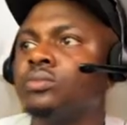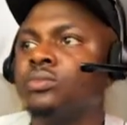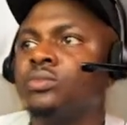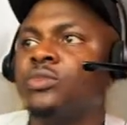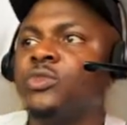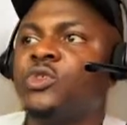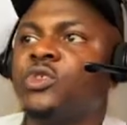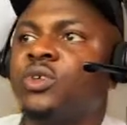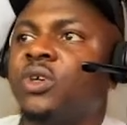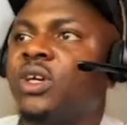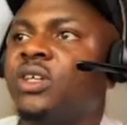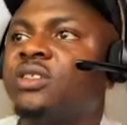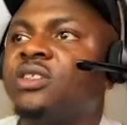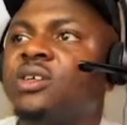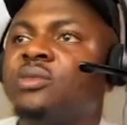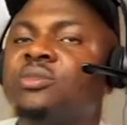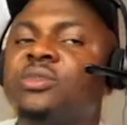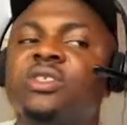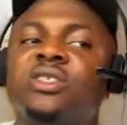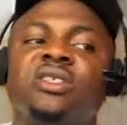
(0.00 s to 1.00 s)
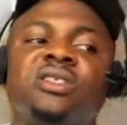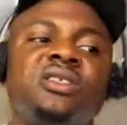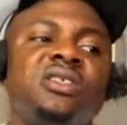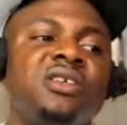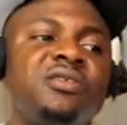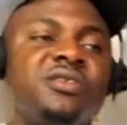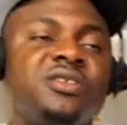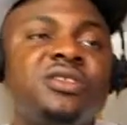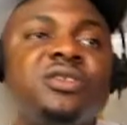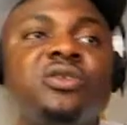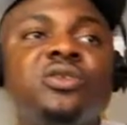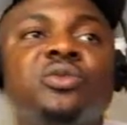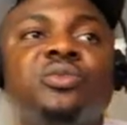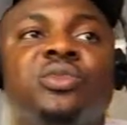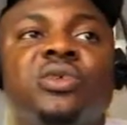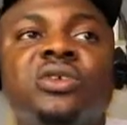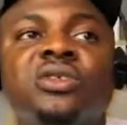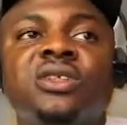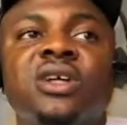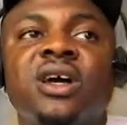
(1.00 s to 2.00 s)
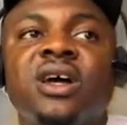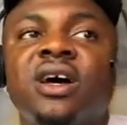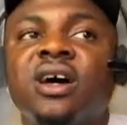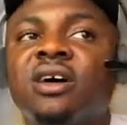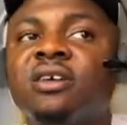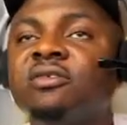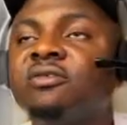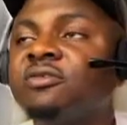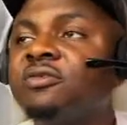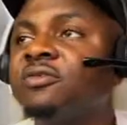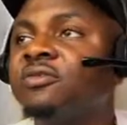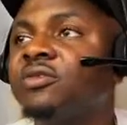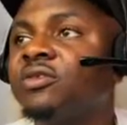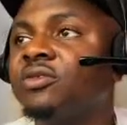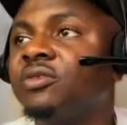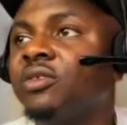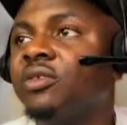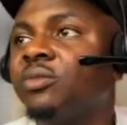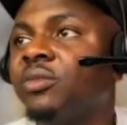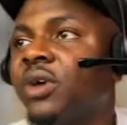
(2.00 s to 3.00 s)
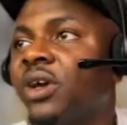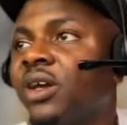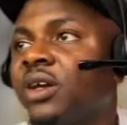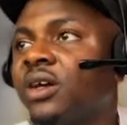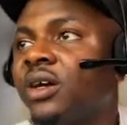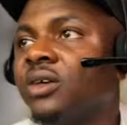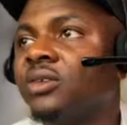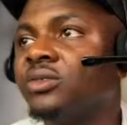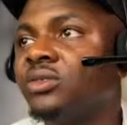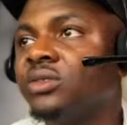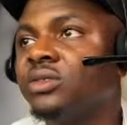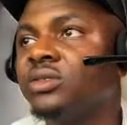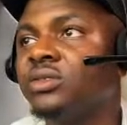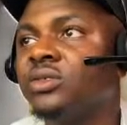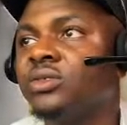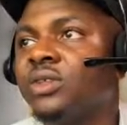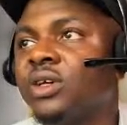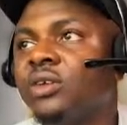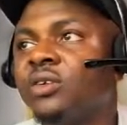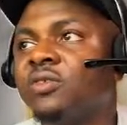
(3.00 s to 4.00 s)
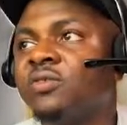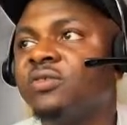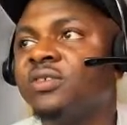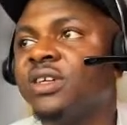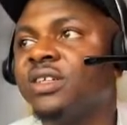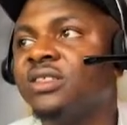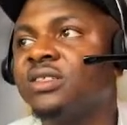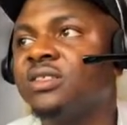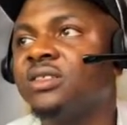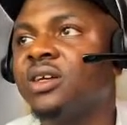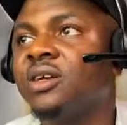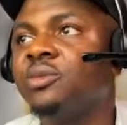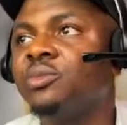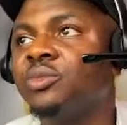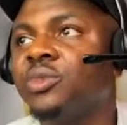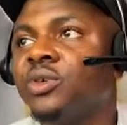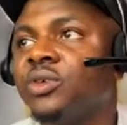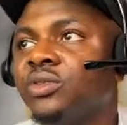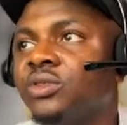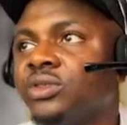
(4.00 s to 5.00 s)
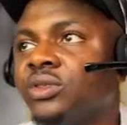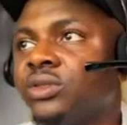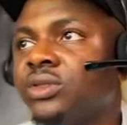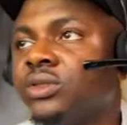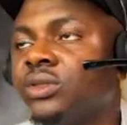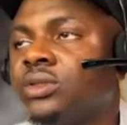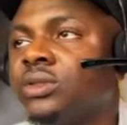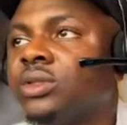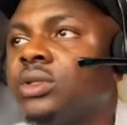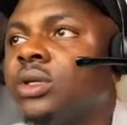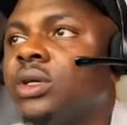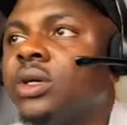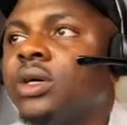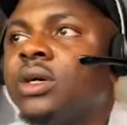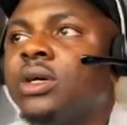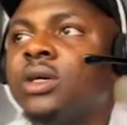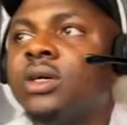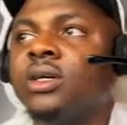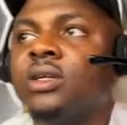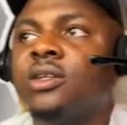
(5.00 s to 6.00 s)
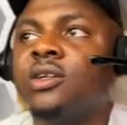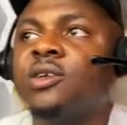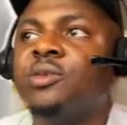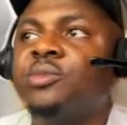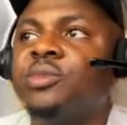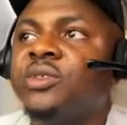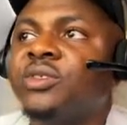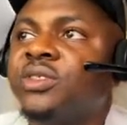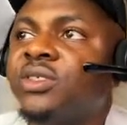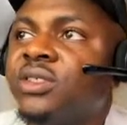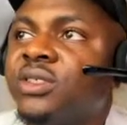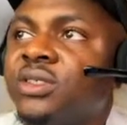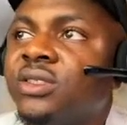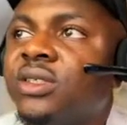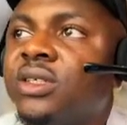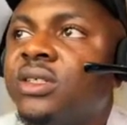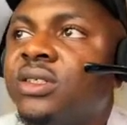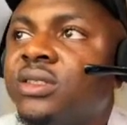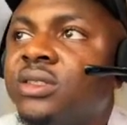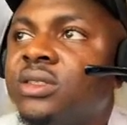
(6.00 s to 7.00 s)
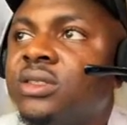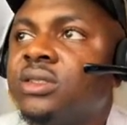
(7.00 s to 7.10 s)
So right now I'm deleting every single bot I have on my account. Total of 99 bots. They've been deleted.